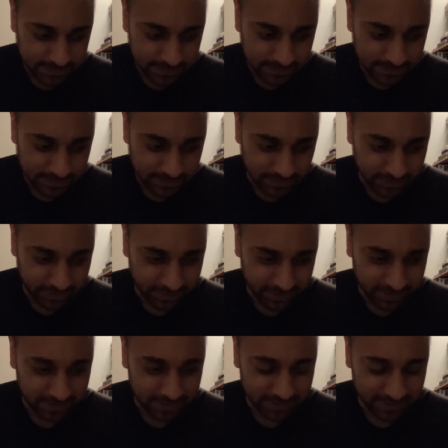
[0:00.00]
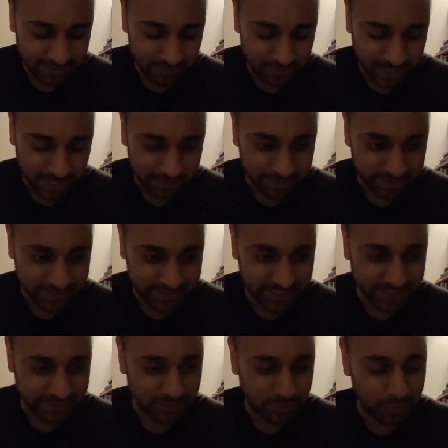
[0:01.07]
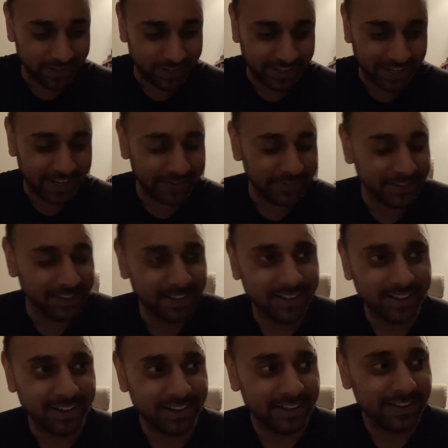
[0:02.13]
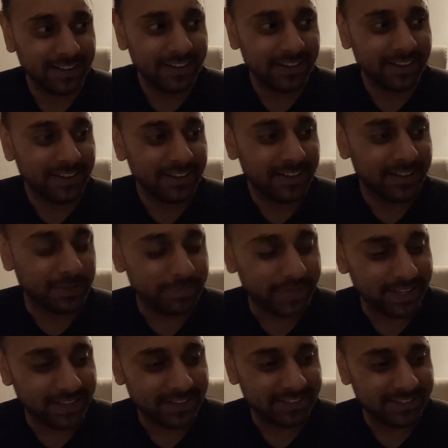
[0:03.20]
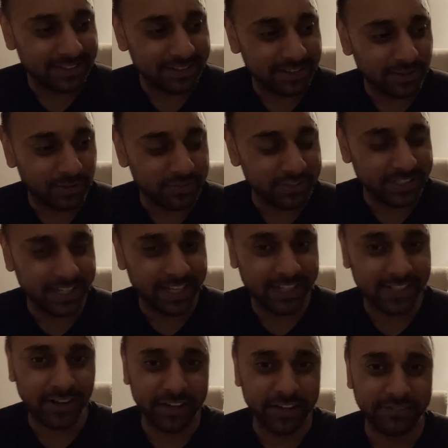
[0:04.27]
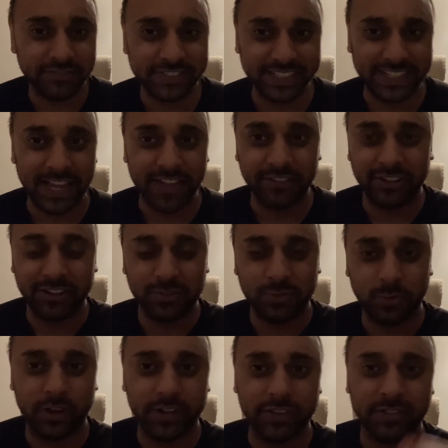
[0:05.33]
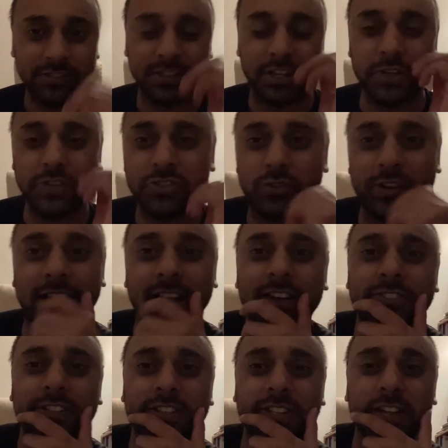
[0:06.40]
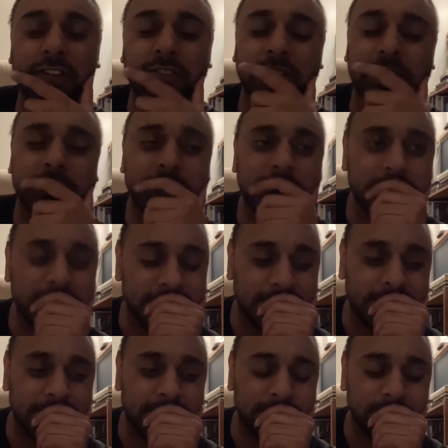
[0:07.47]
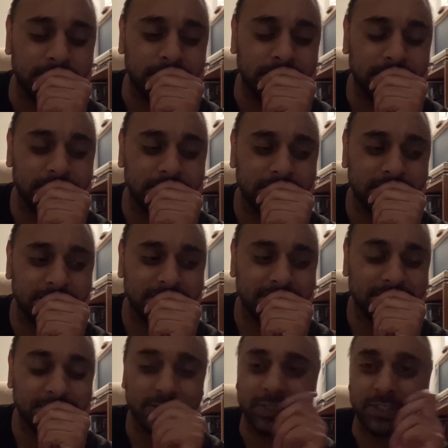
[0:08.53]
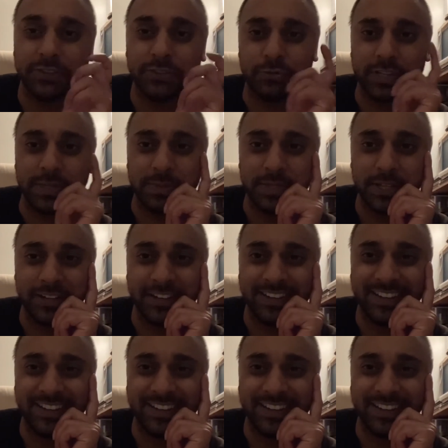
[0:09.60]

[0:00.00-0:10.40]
so I think what happened in season 1 now, because obviously they're kind of together, one goes straight after the other. So he's already begun.